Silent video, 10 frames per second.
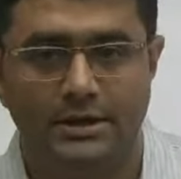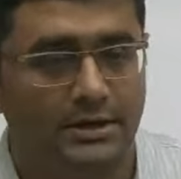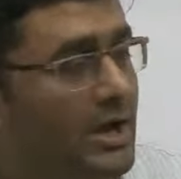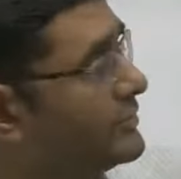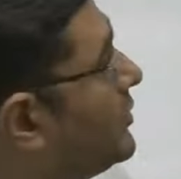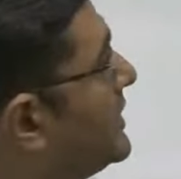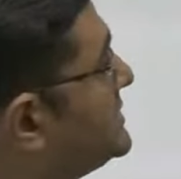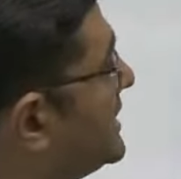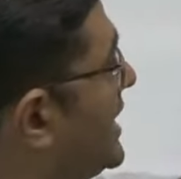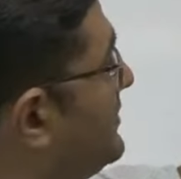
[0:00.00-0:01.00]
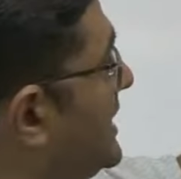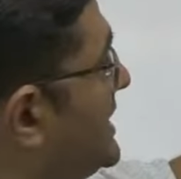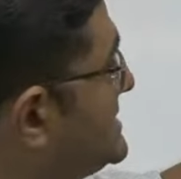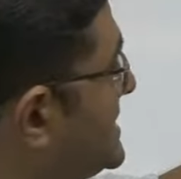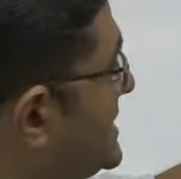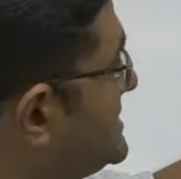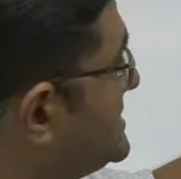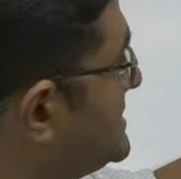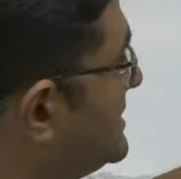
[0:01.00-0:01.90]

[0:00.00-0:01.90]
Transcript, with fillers: Now, the question can be discuss,